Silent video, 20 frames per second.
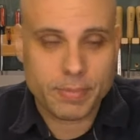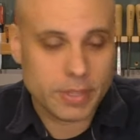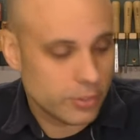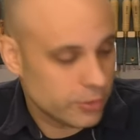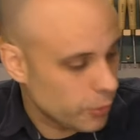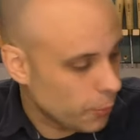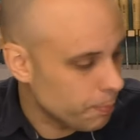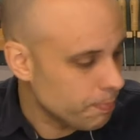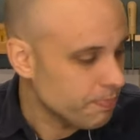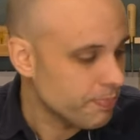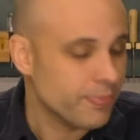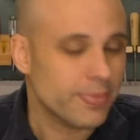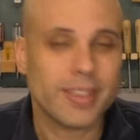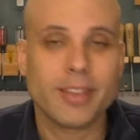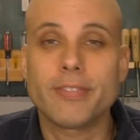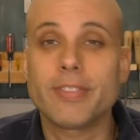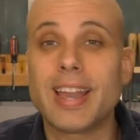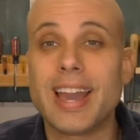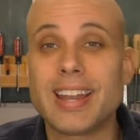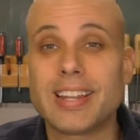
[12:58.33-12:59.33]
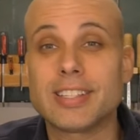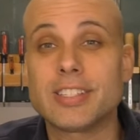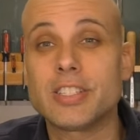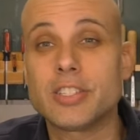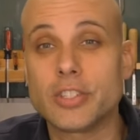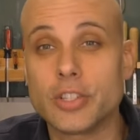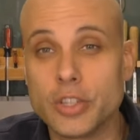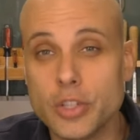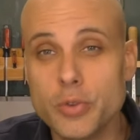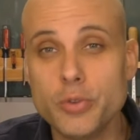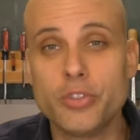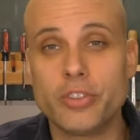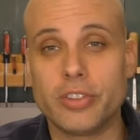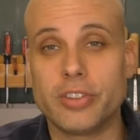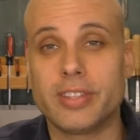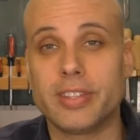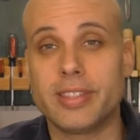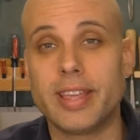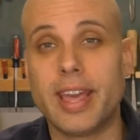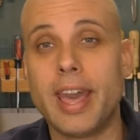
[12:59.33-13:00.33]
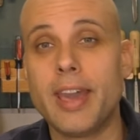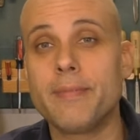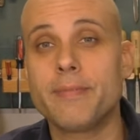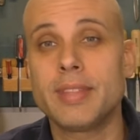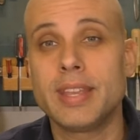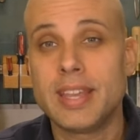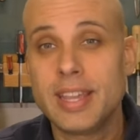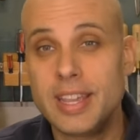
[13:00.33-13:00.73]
So I've got a solution to that